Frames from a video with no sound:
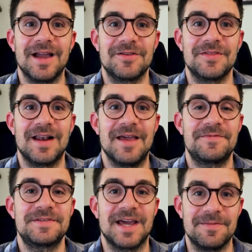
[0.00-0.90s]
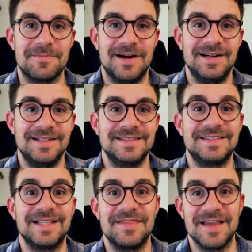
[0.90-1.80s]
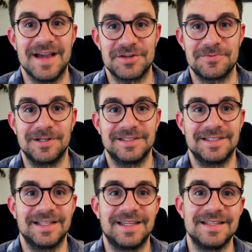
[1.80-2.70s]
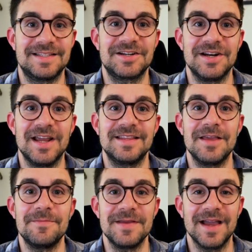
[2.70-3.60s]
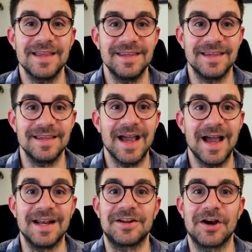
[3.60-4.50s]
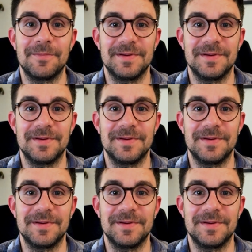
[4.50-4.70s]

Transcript: on the left sidebar, then Dashboard. Hit Create API Key and copy